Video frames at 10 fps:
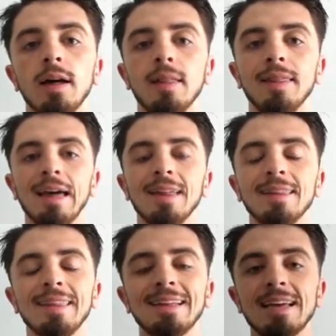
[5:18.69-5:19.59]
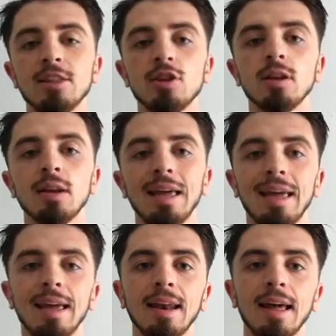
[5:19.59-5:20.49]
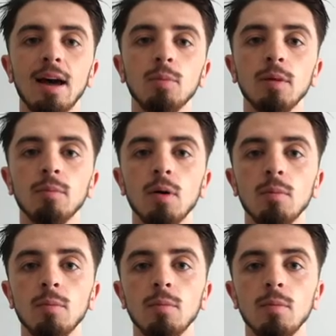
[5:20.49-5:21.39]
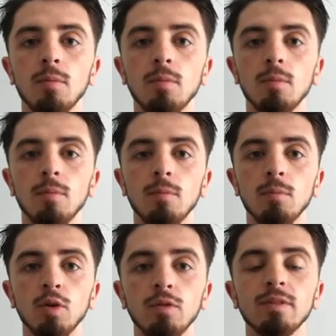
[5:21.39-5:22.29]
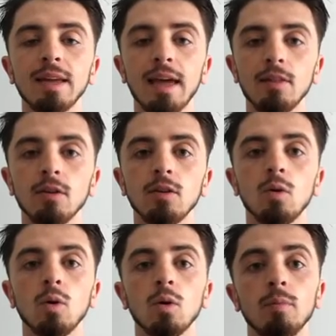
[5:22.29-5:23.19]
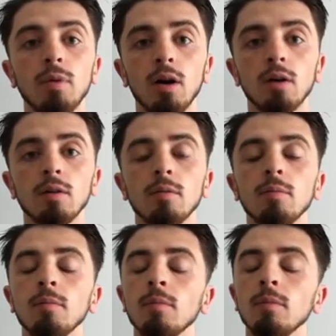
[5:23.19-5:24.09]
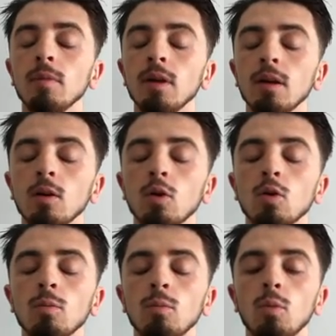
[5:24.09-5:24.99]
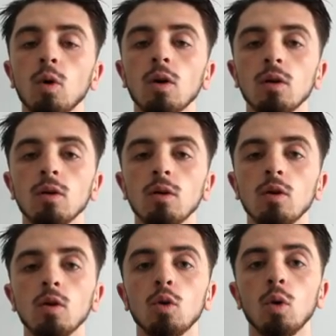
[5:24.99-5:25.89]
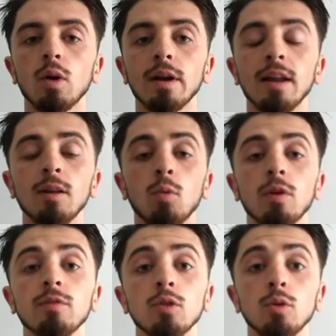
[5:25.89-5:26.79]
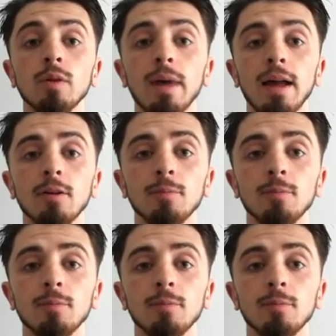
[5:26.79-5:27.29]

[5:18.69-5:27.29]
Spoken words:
that tension and help them move together or apart in a more coordinated, more fluid manner.